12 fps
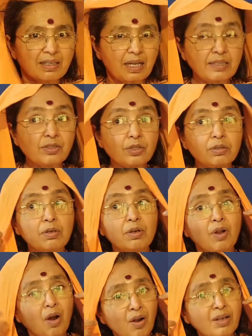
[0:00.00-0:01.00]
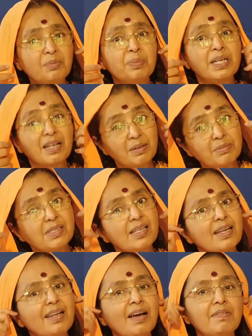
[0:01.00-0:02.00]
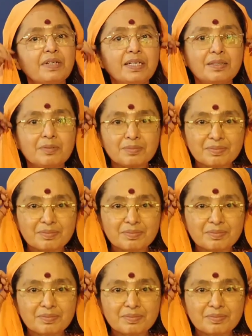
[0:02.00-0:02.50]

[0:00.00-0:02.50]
And so the Lord becomes a lover,